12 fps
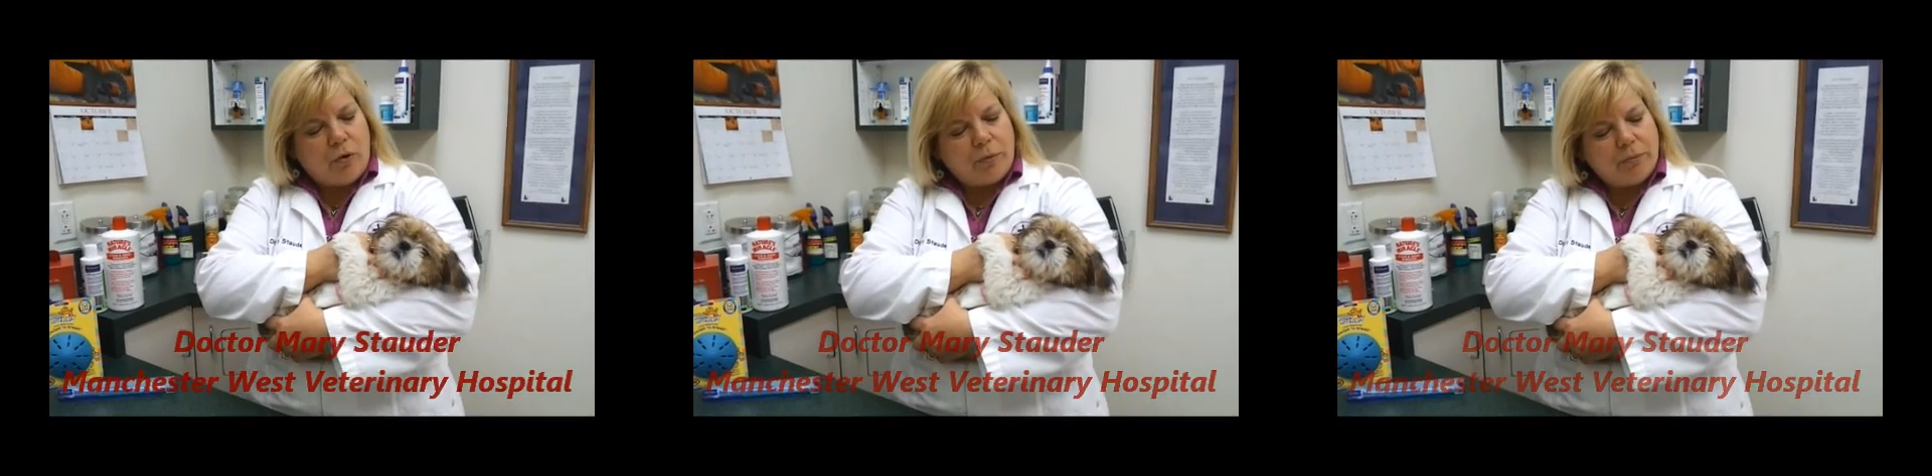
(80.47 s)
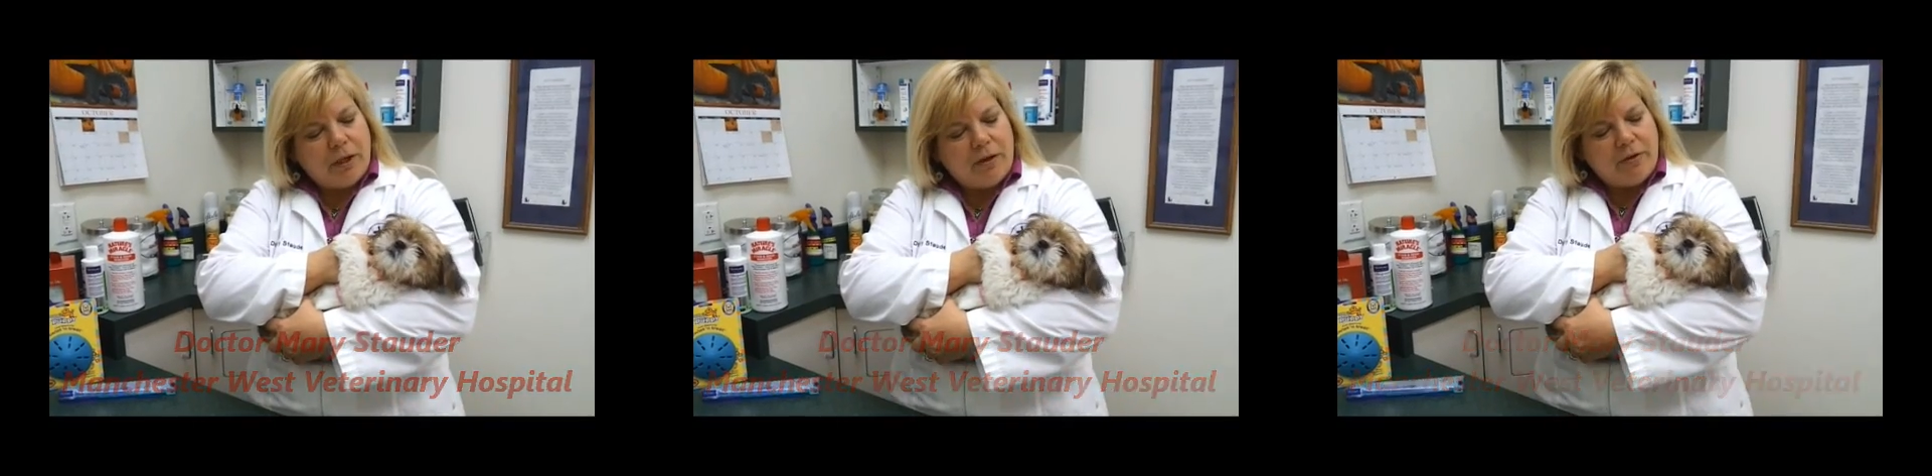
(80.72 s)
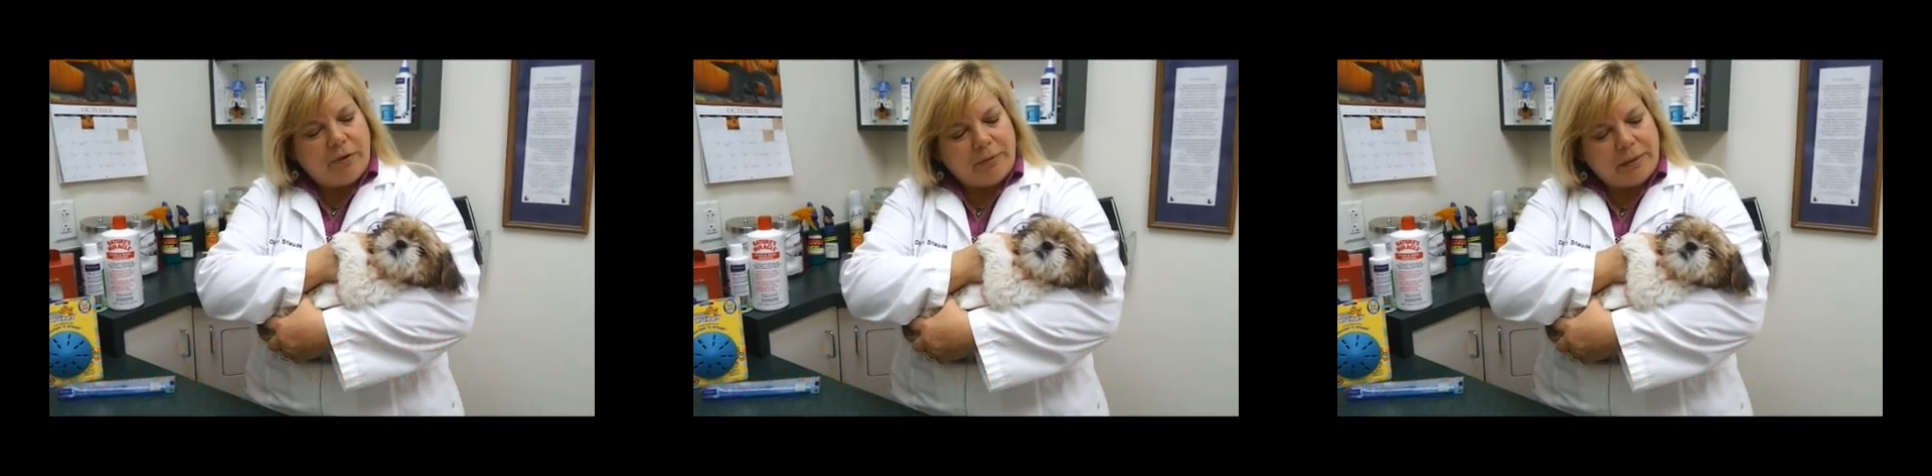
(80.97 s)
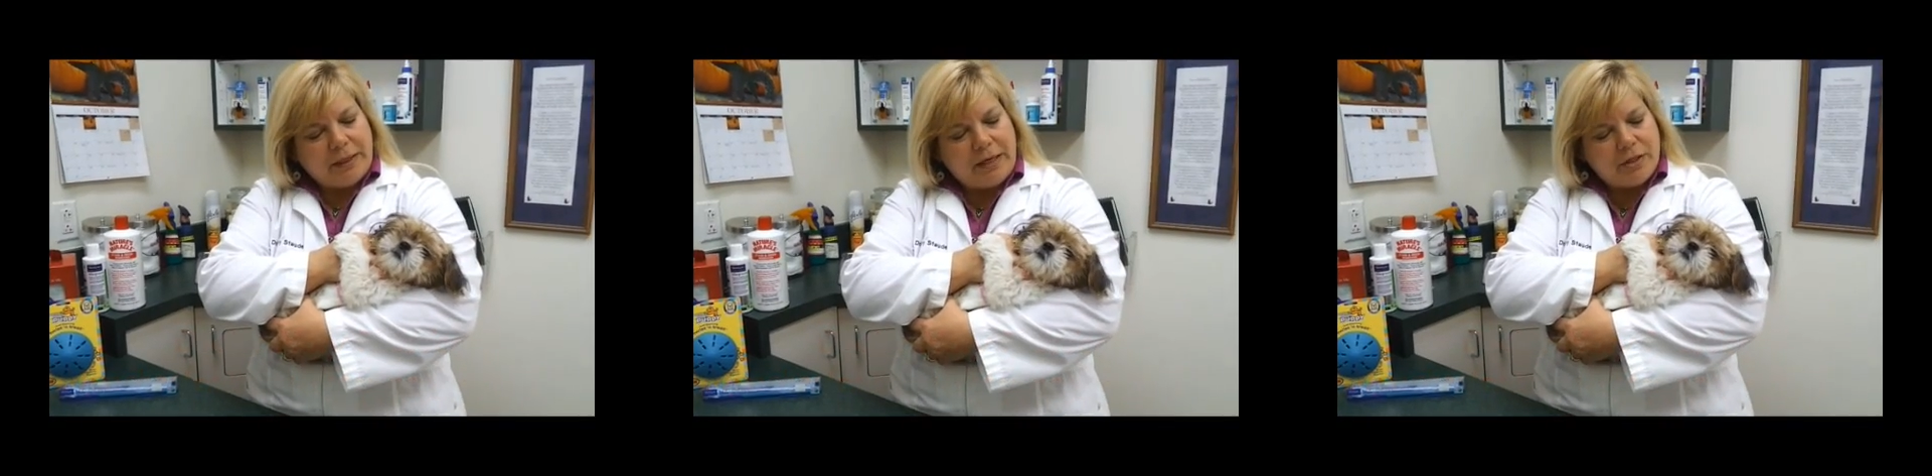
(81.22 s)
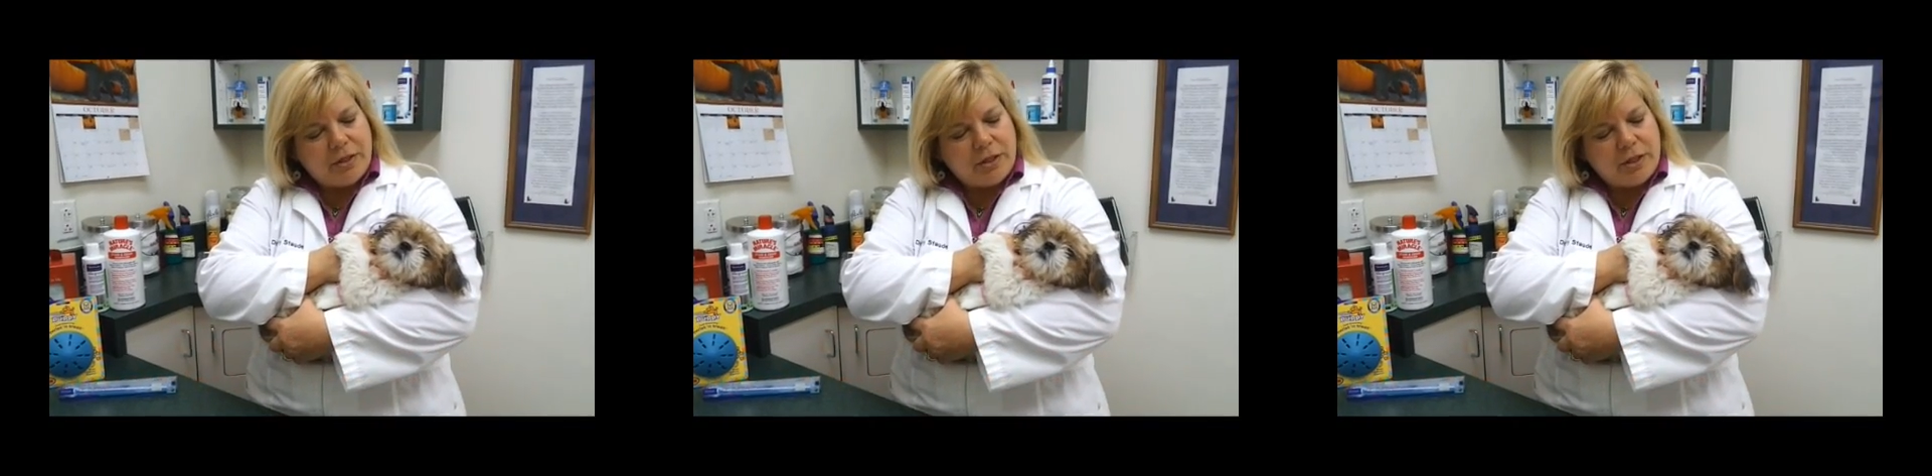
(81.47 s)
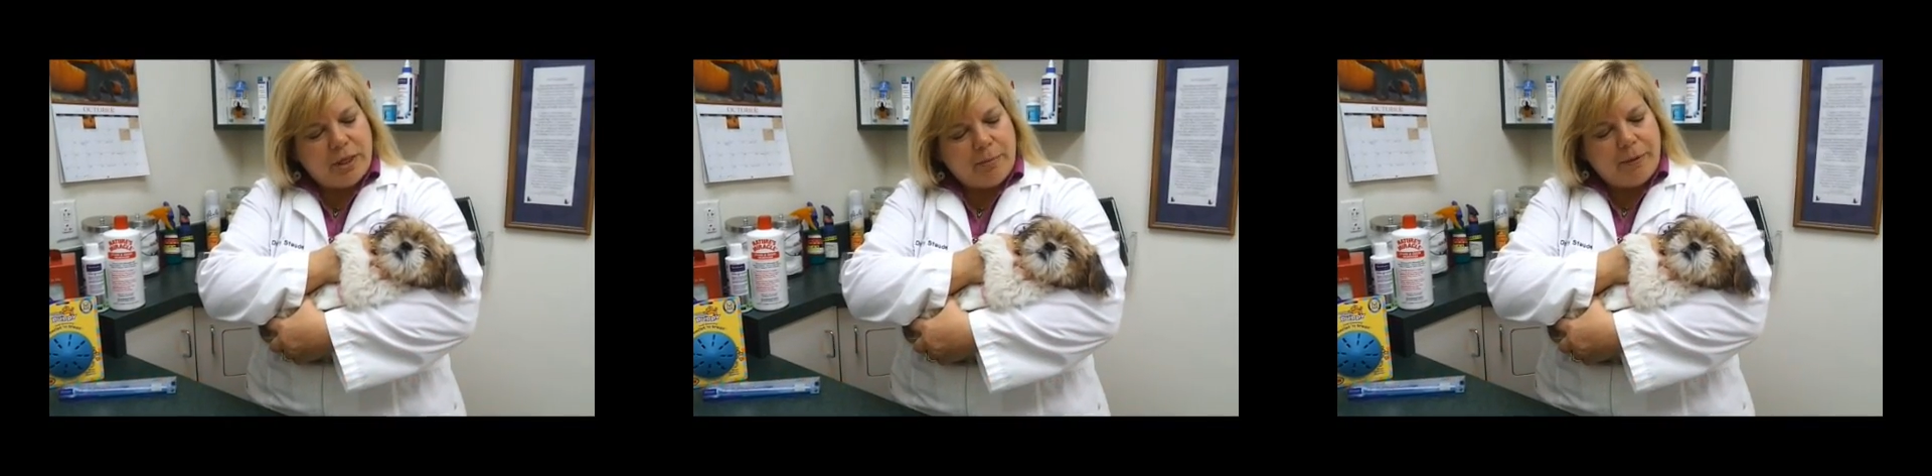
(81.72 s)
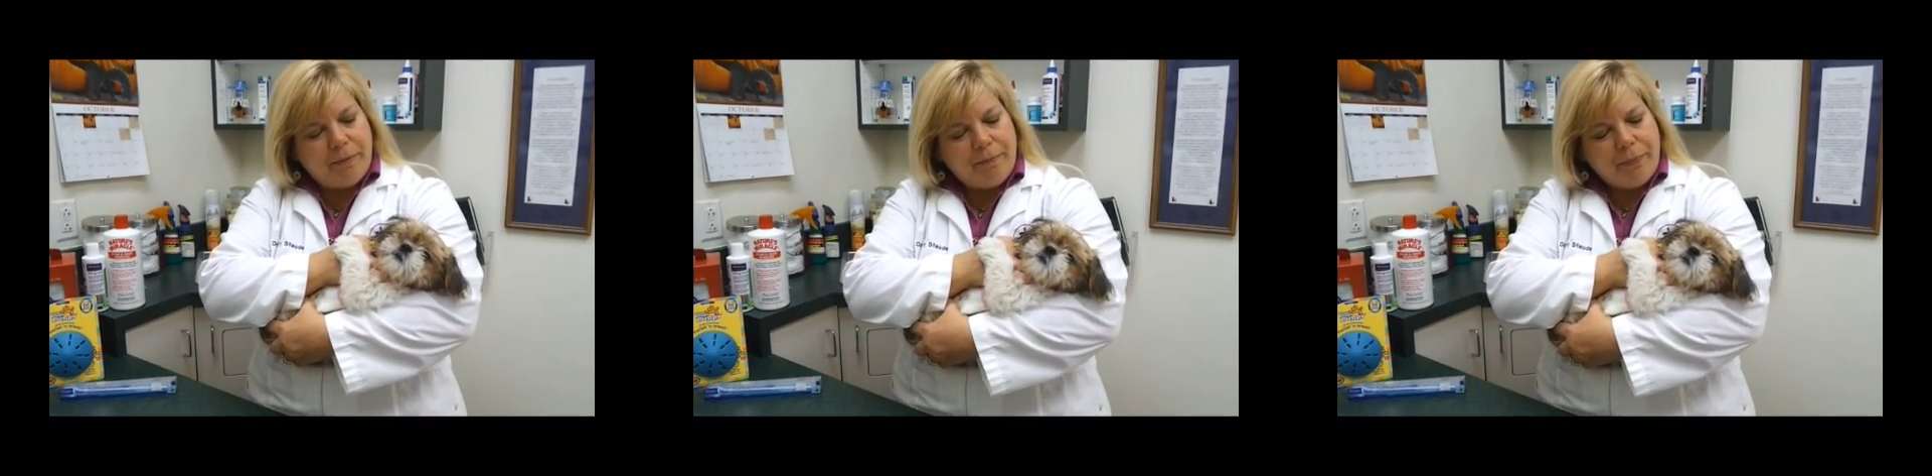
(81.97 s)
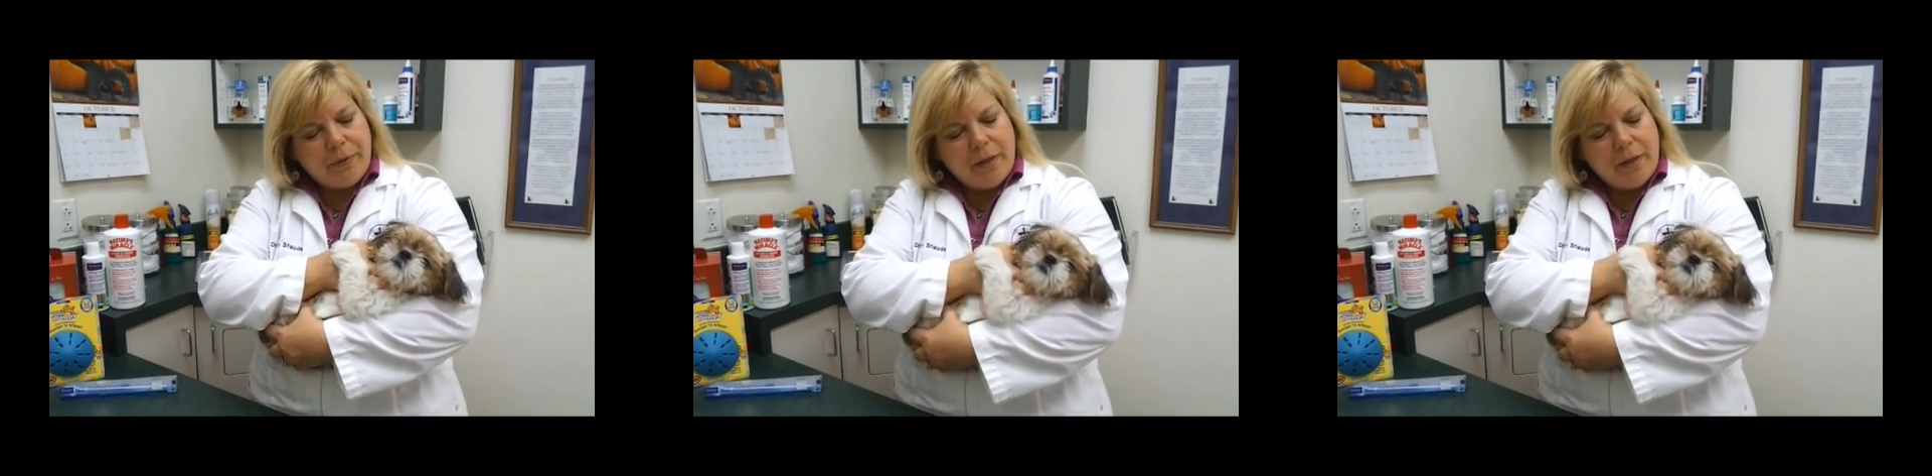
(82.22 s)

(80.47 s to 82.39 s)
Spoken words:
warm, loving relationship.